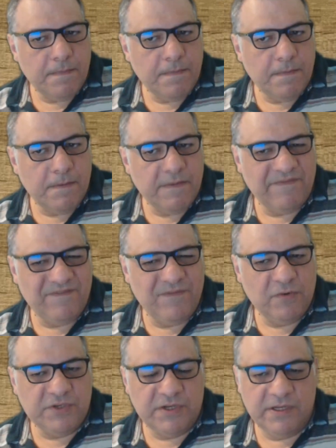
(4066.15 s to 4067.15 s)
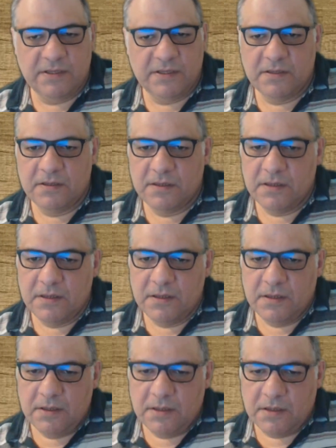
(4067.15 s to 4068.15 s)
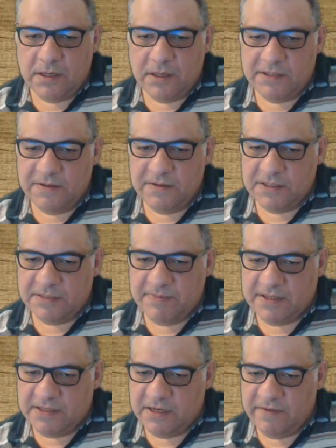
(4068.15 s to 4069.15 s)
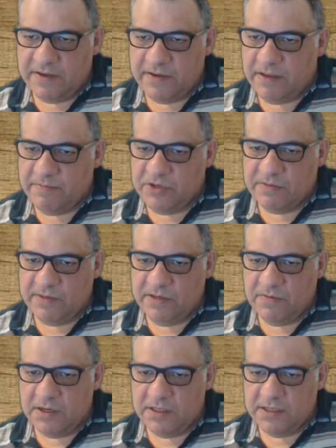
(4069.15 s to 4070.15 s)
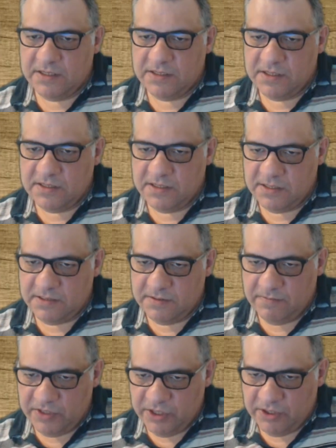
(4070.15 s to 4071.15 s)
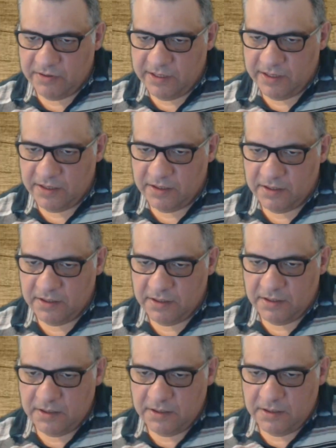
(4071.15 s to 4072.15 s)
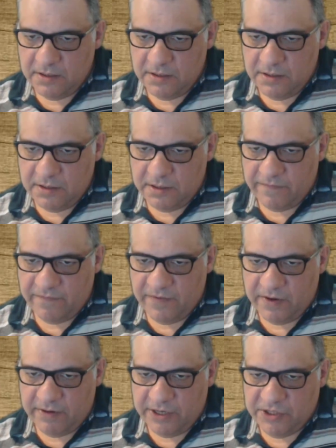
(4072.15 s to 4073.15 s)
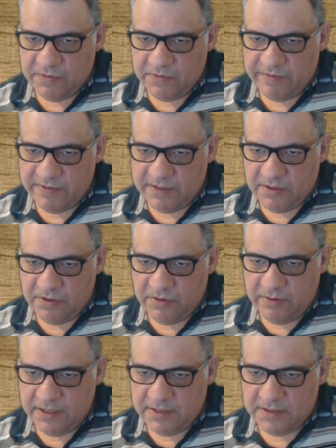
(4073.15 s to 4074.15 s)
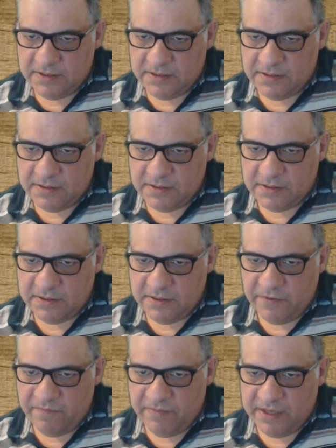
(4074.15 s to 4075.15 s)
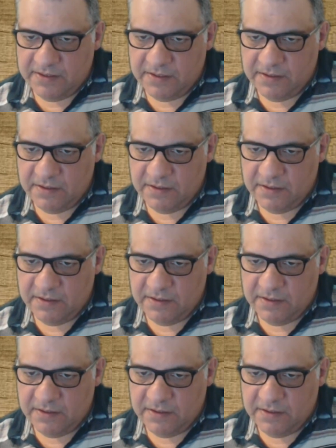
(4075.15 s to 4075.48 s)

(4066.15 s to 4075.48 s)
It's fortunate. I didn't expect anything like bishop e1. It's just this peculiar configuration where his queen's self-mated.